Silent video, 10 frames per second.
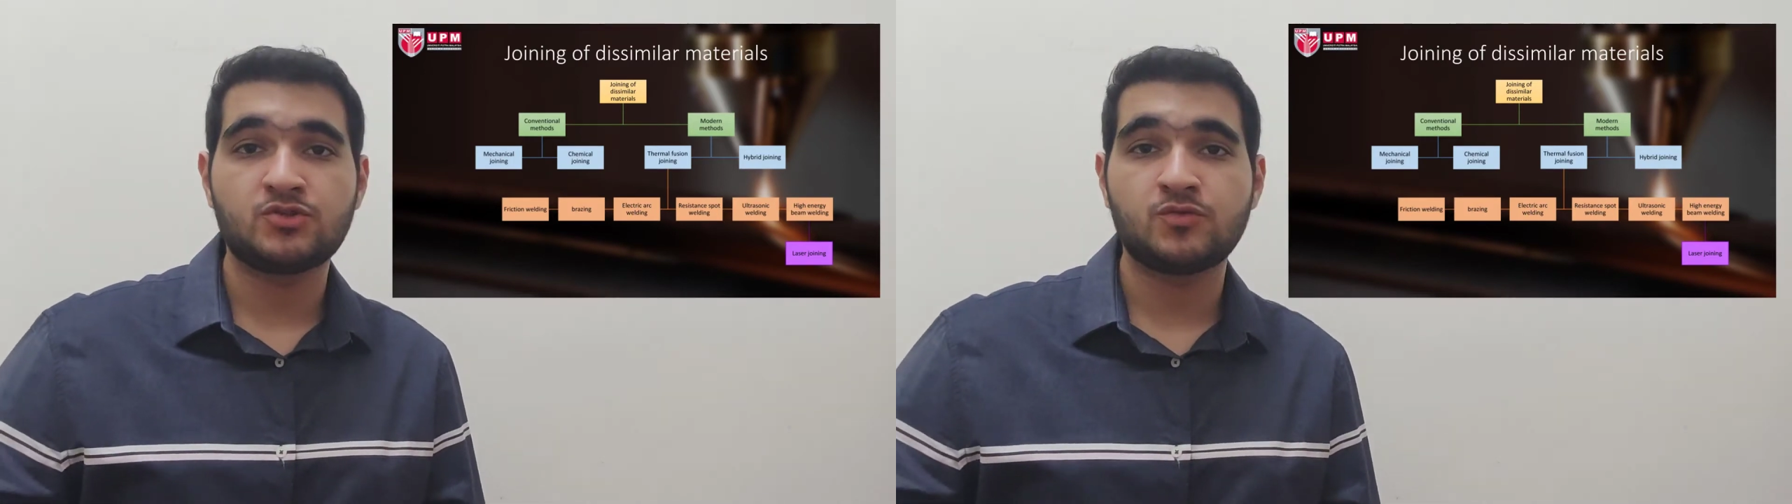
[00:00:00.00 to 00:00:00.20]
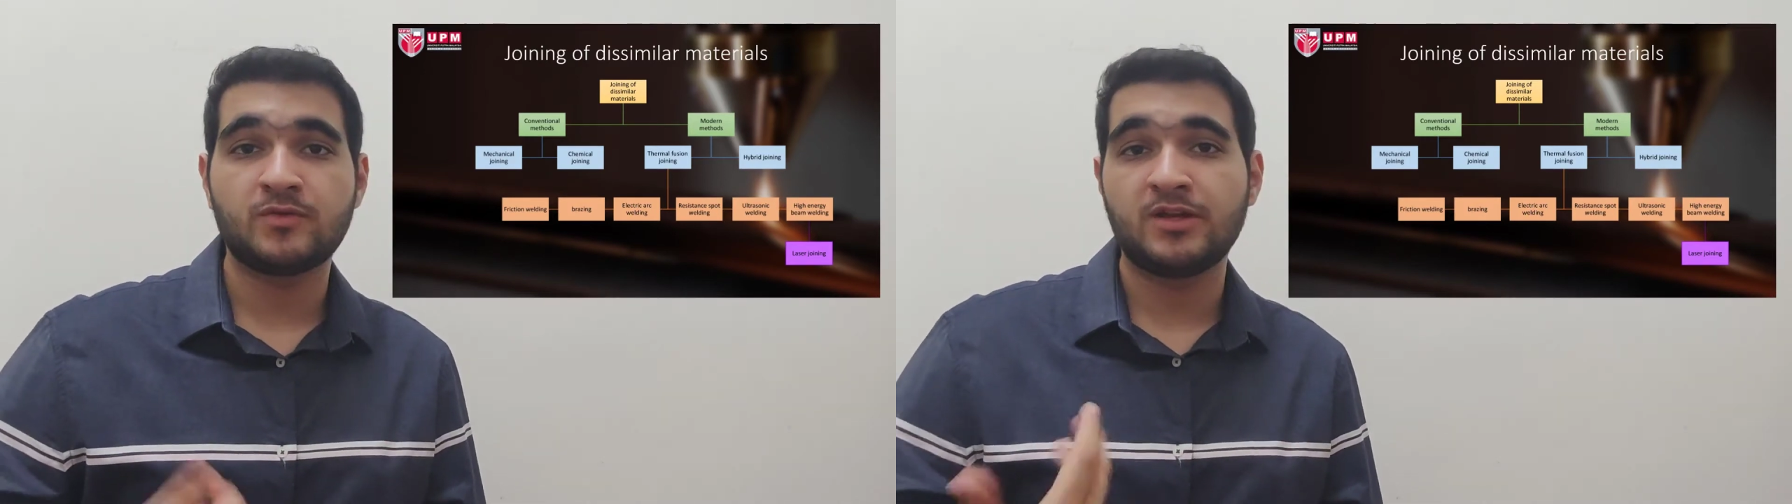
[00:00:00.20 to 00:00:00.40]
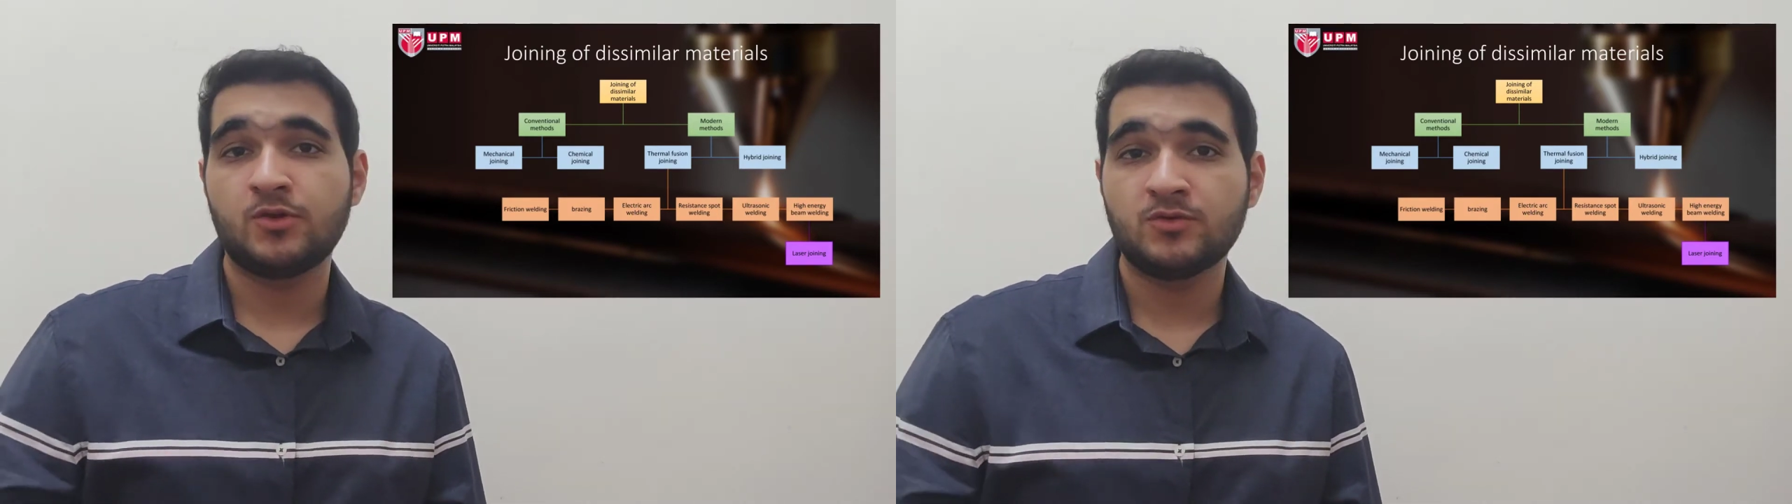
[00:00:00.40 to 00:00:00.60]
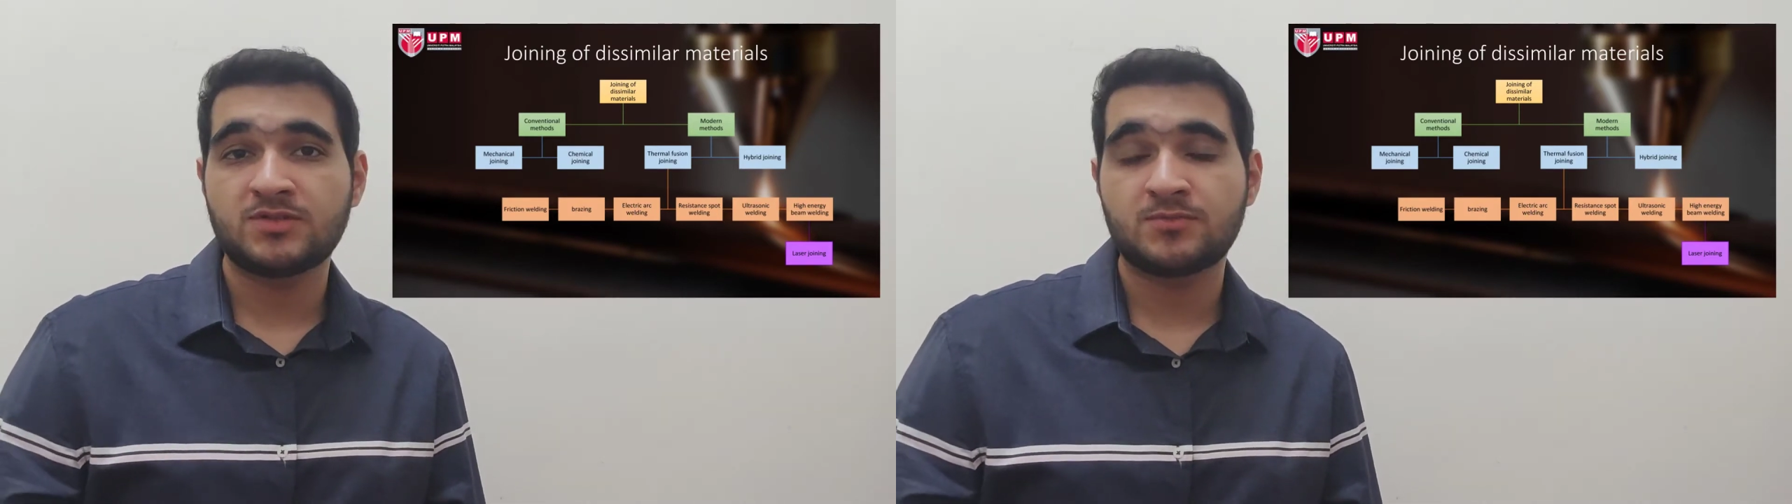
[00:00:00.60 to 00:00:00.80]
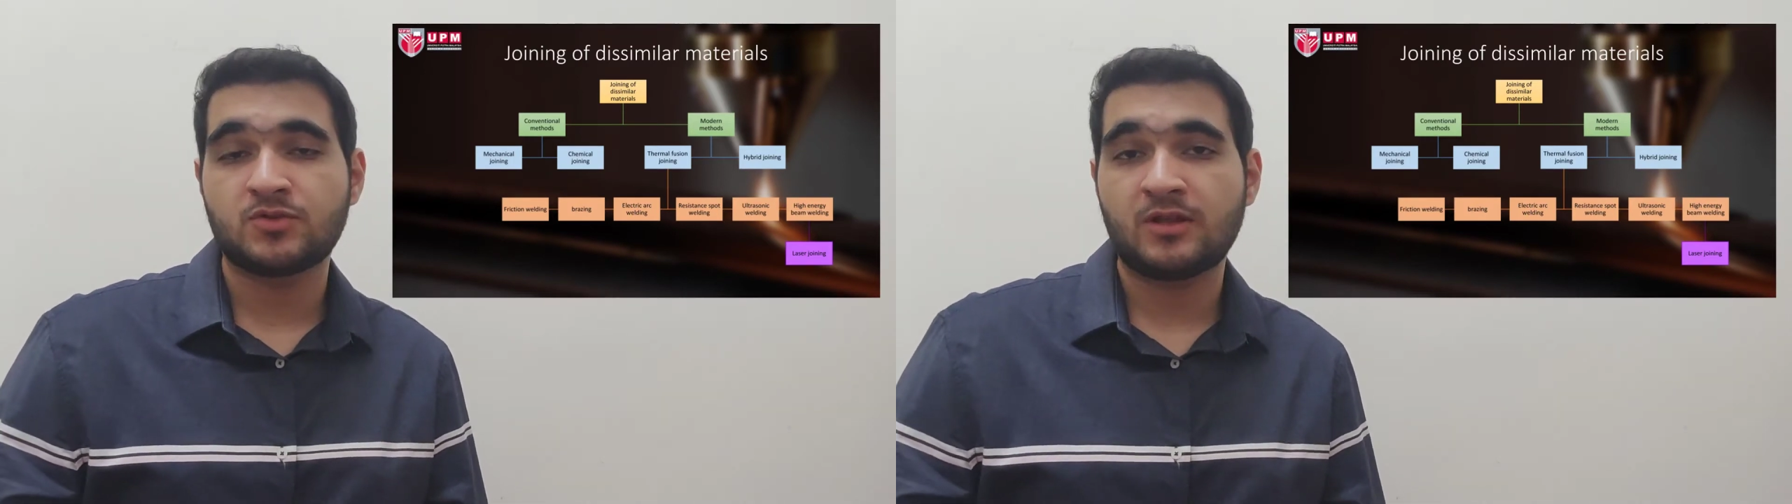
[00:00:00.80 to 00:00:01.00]
to reuse
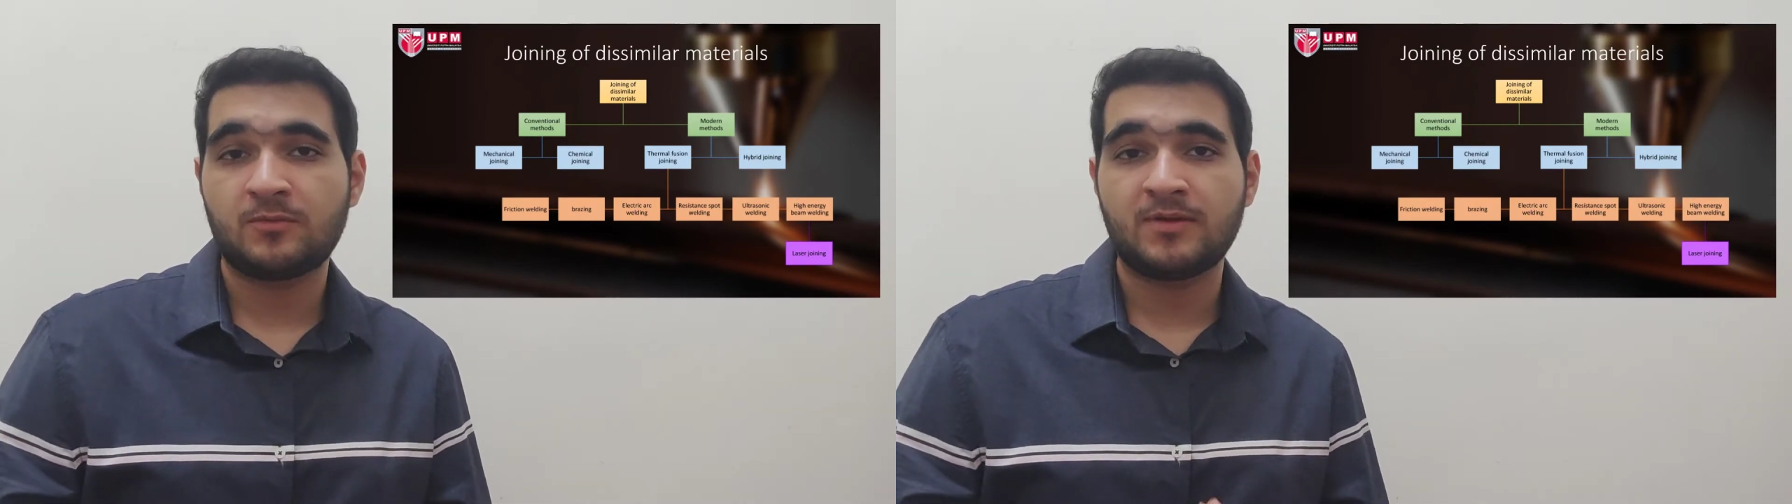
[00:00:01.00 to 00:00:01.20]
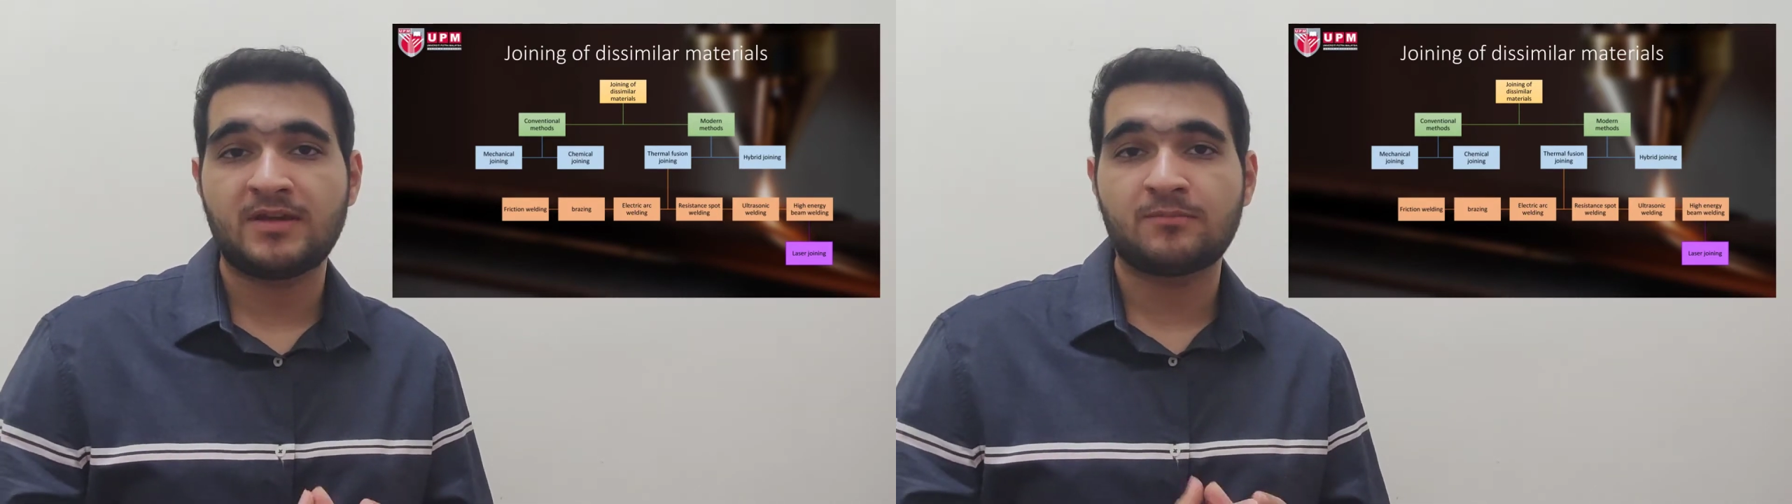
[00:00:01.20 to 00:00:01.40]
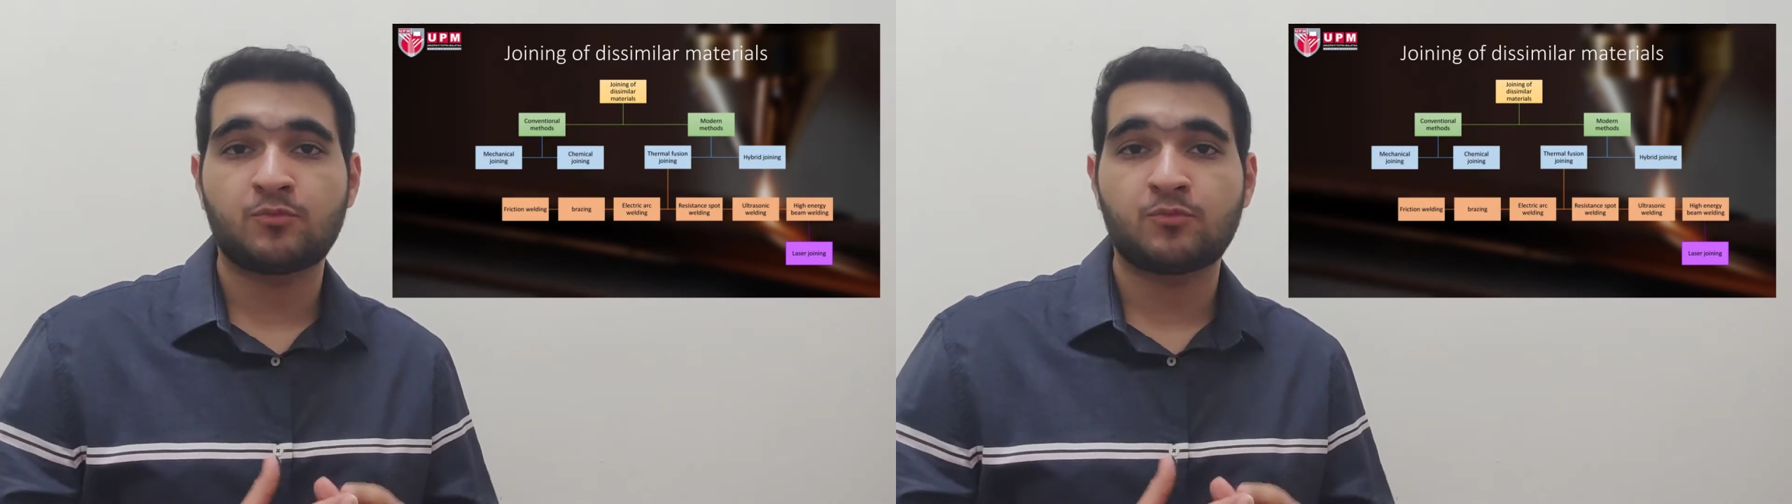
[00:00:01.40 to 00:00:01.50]
them so that we can